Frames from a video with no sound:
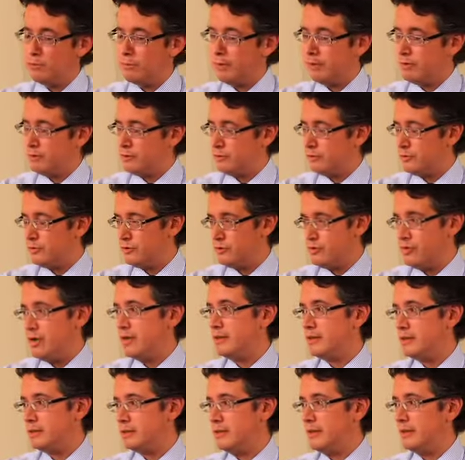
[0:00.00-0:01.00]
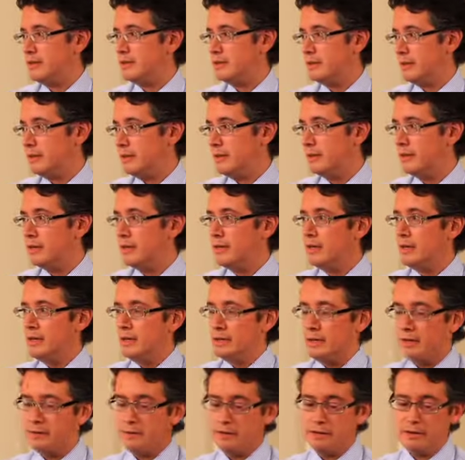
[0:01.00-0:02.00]
we call stress testing,
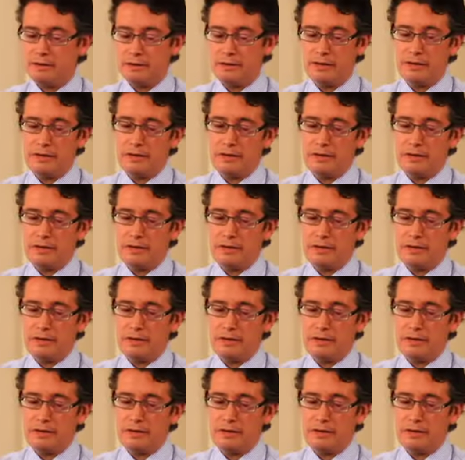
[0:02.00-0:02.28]
in that